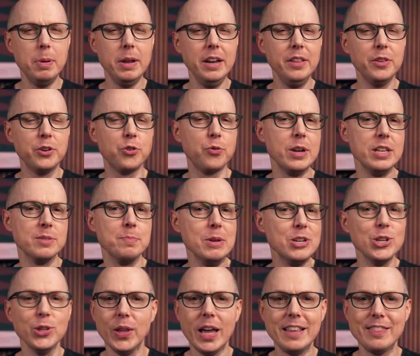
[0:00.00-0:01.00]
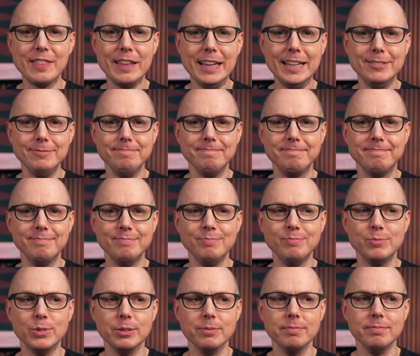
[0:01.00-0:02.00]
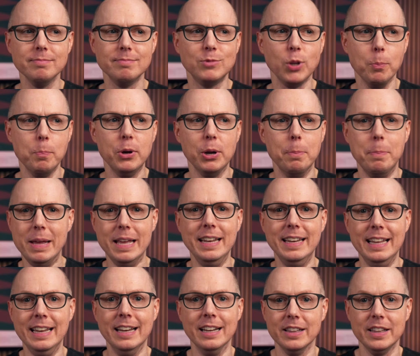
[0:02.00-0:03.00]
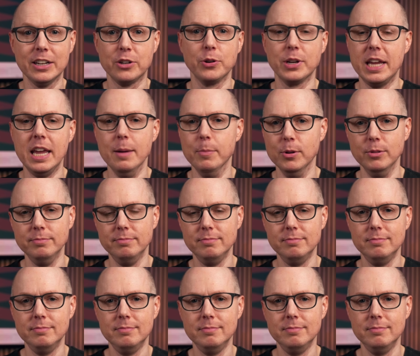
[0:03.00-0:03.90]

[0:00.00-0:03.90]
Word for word: a pin in the transmission line thing? Well, don't put a pin in an electric cable.